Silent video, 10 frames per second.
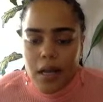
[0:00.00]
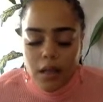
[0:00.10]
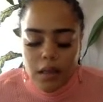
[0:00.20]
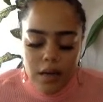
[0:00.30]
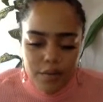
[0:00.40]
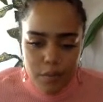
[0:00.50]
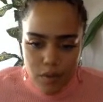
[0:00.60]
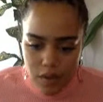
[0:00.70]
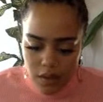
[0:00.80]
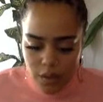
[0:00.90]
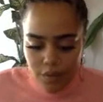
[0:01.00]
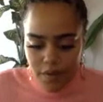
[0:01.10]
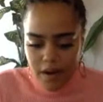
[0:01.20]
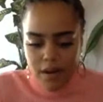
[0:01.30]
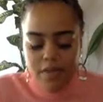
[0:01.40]
A lot of music that you
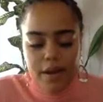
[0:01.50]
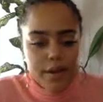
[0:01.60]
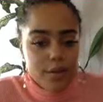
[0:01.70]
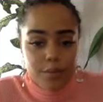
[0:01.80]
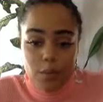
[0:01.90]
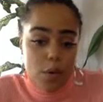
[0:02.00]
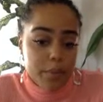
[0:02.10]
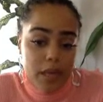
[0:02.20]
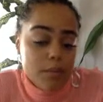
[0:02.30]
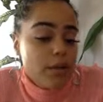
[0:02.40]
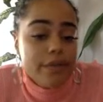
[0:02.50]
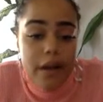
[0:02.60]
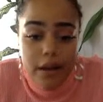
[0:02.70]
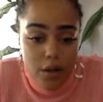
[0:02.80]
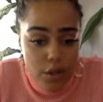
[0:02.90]
find on there you won't be able to
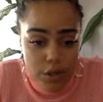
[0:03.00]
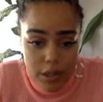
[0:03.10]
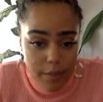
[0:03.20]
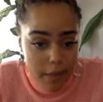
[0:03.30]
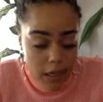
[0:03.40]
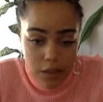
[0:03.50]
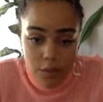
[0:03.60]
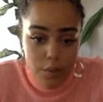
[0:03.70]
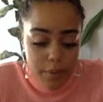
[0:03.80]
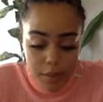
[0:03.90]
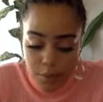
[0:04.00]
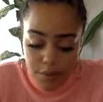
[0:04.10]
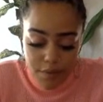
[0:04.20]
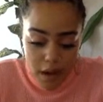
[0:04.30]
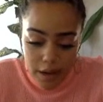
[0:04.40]
find on streaming, and you won't be able to
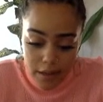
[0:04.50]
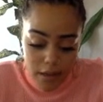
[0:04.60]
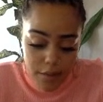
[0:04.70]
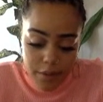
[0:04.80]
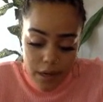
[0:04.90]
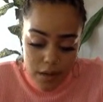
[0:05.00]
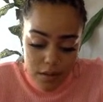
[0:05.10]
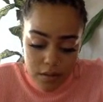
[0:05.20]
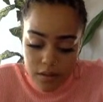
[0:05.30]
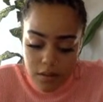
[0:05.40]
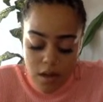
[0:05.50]
find anywhere else.